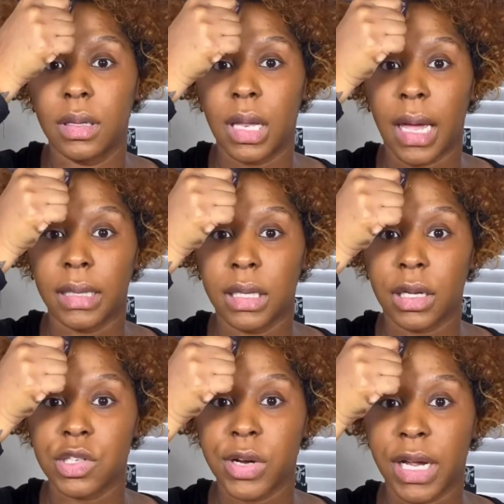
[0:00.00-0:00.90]
Like, the
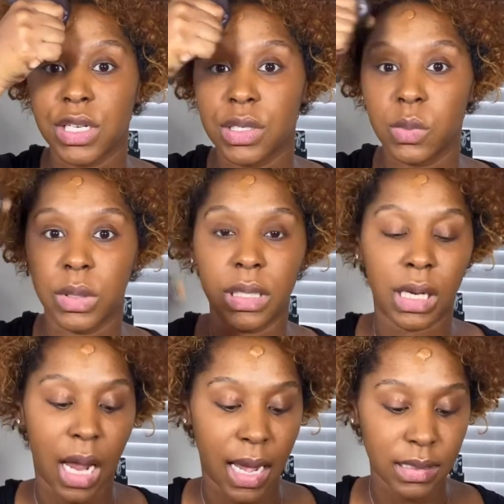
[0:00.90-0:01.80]
contractions would
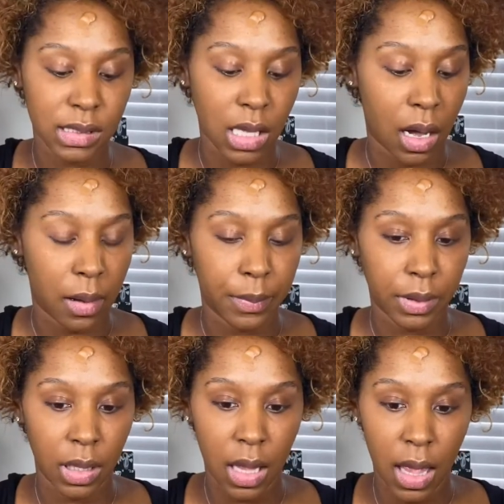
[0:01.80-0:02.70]
not stop.
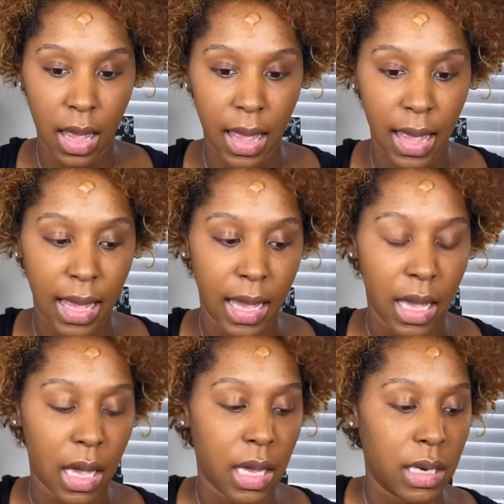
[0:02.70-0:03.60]

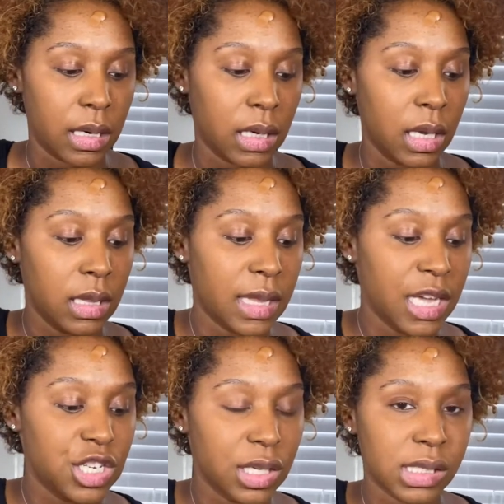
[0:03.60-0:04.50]
And they
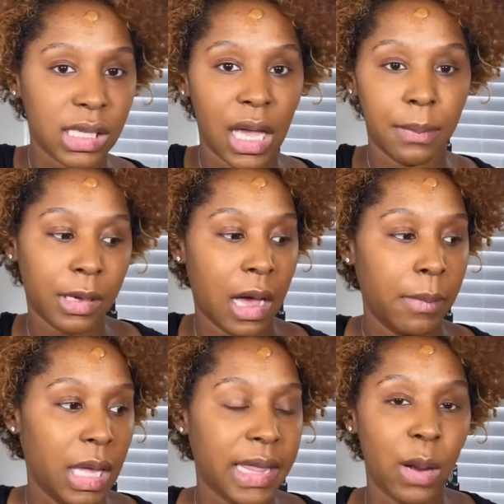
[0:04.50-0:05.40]
just kept
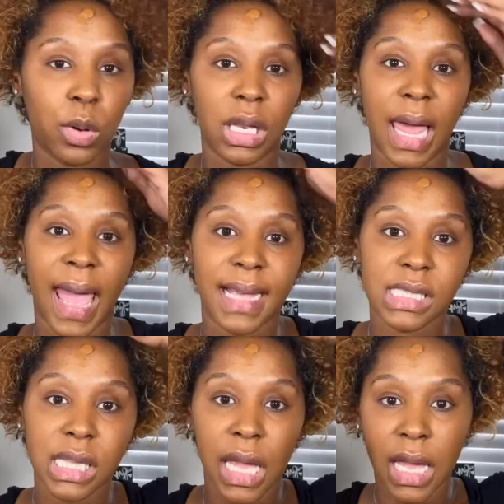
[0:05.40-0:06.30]
coming. They were
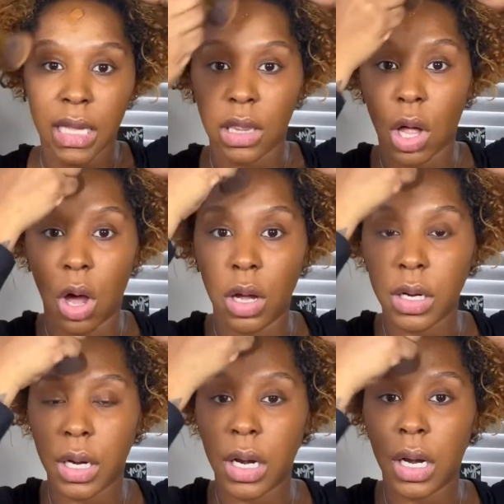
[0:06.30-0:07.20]
lasting
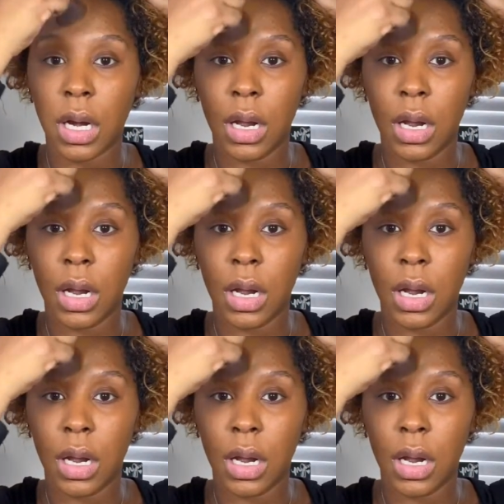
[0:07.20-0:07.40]
longer.